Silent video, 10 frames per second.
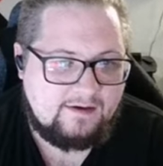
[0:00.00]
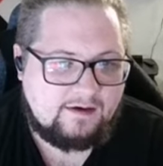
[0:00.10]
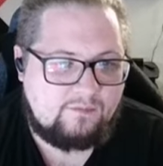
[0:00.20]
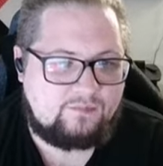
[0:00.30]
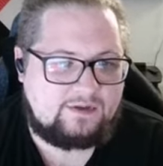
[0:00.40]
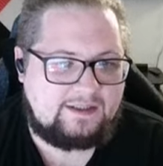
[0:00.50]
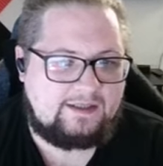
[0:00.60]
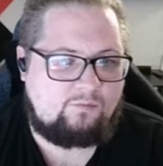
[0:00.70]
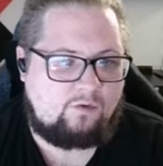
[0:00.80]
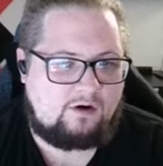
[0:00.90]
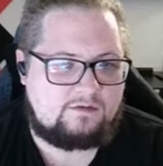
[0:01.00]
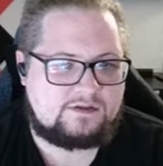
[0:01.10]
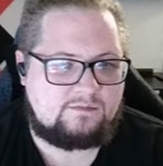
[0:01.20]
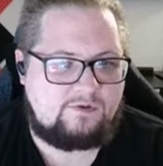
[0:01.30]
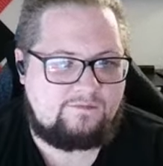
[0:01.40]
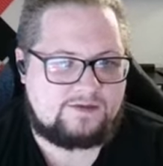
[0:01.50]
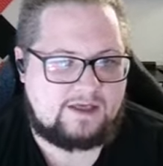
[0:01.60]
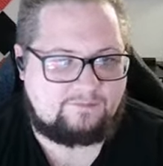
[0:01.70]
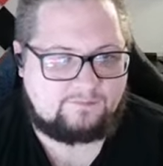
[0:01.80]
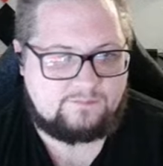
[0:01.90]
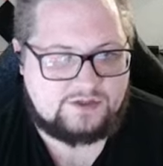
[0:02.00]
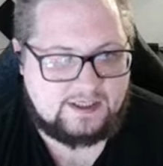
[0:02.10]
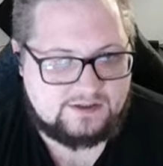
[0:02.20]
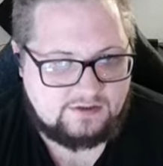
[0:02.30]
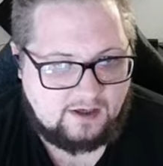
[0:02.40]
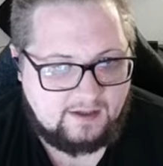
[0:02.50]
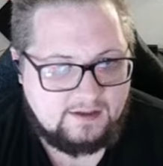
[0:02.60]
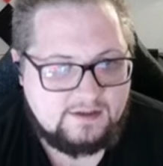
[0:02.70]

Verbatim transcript: completely walls the moveset from Chesnaught.